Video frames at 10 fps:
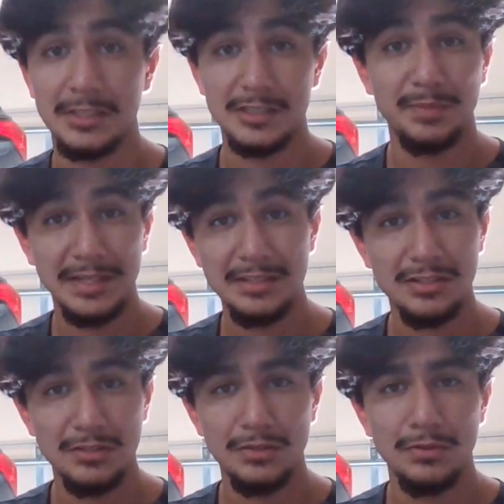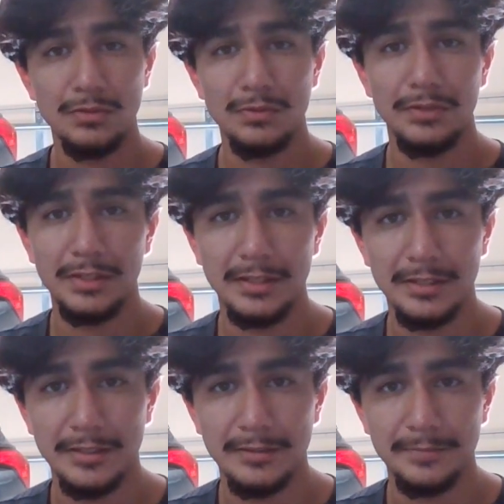explain to you
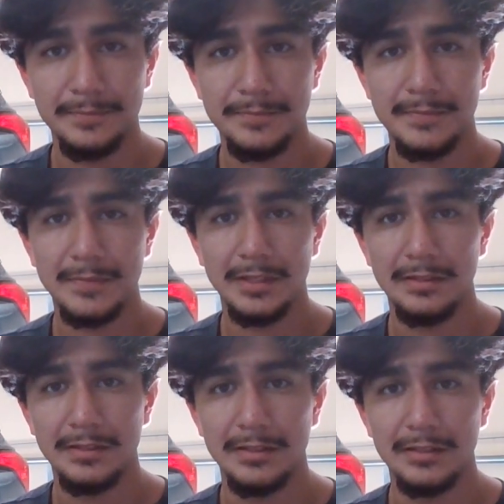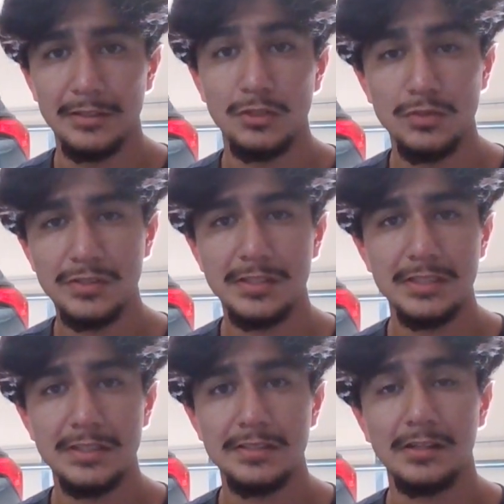the
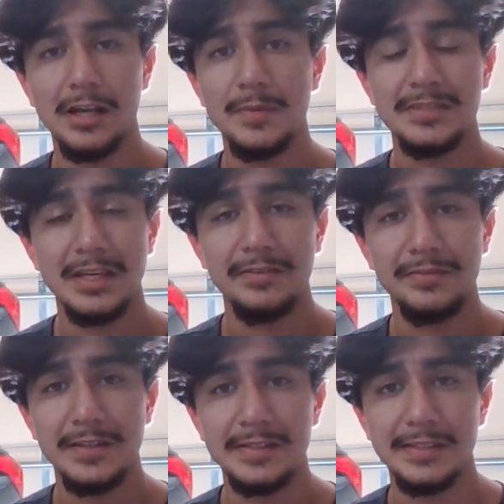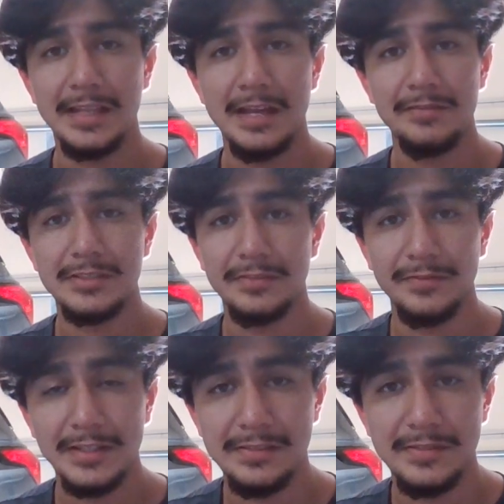uses, the common side effects, and the adverse
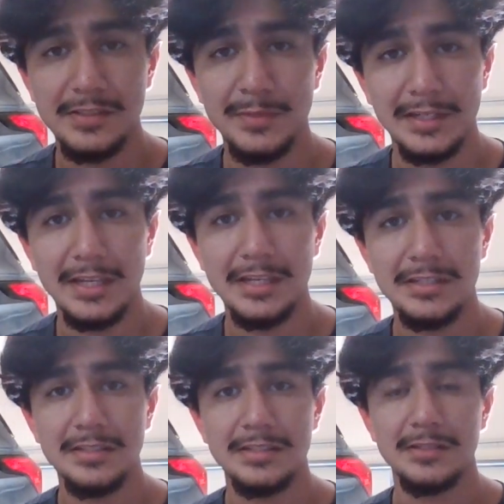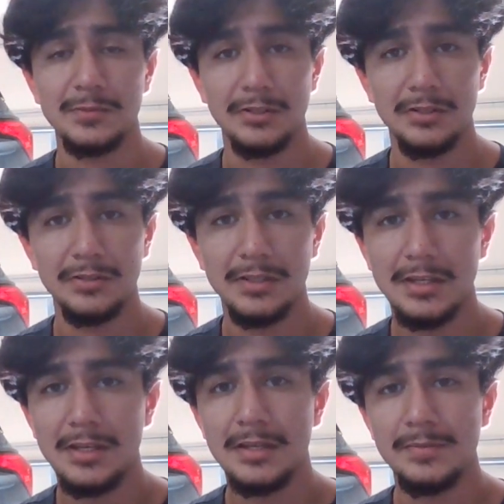effects of these medications as we go.
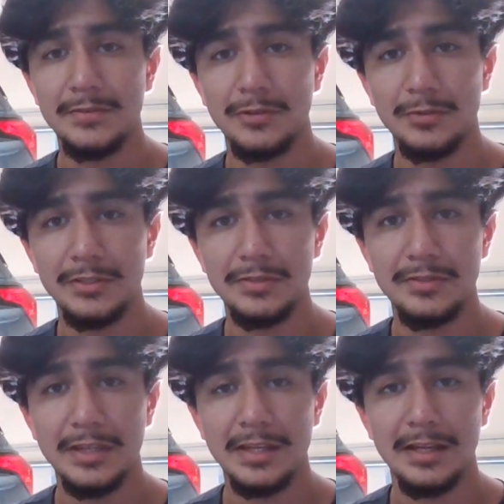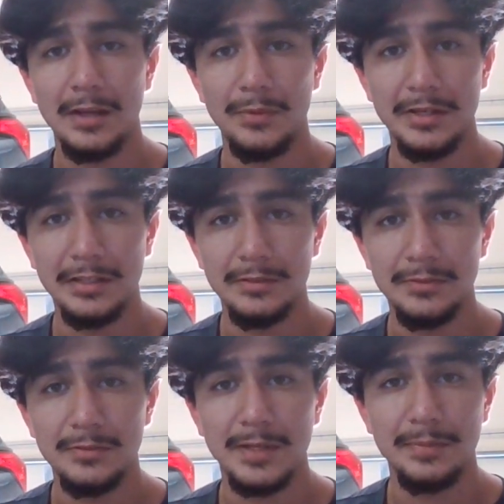Before we do that, I want to
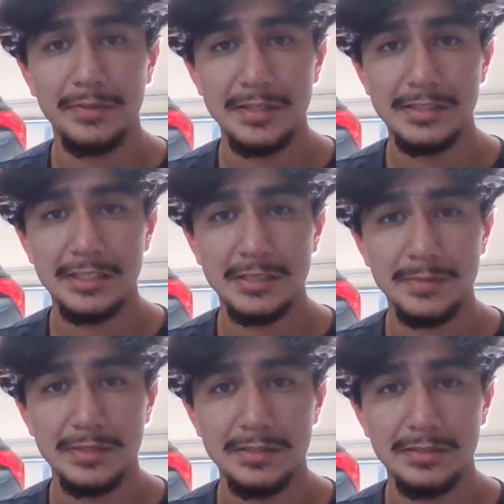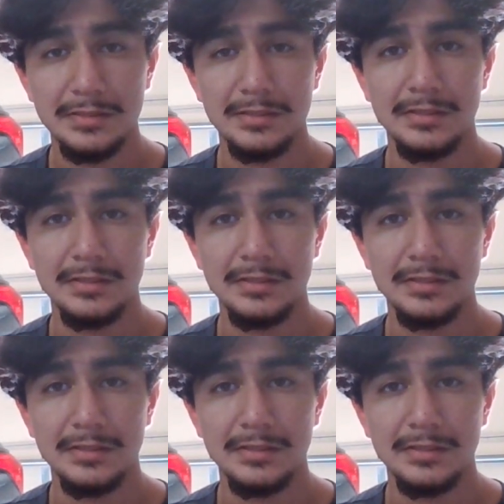do my pre-assessments